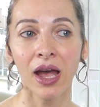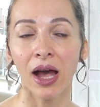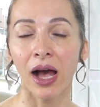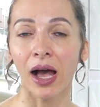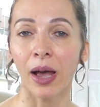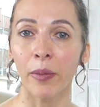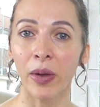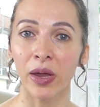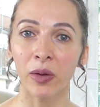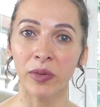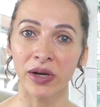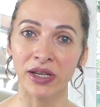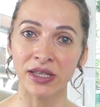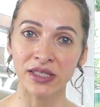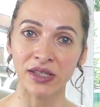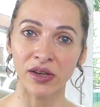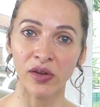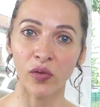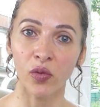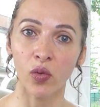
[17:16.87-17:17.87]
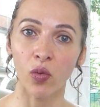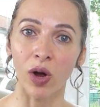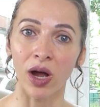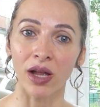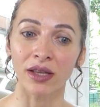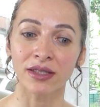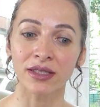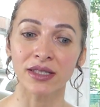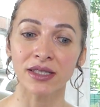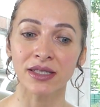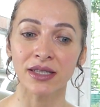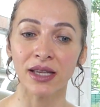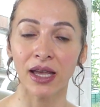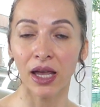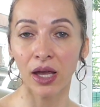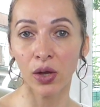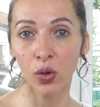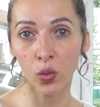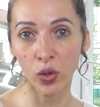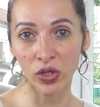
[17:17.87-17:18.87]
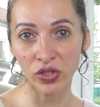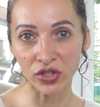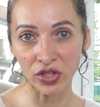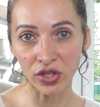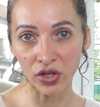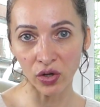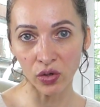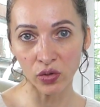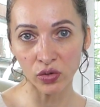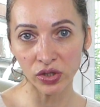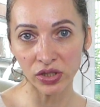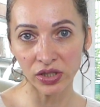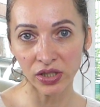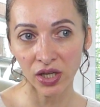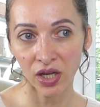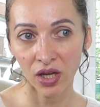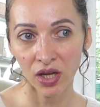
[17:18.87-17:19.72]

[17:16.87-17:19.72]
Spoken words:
I made myself once a winter coat,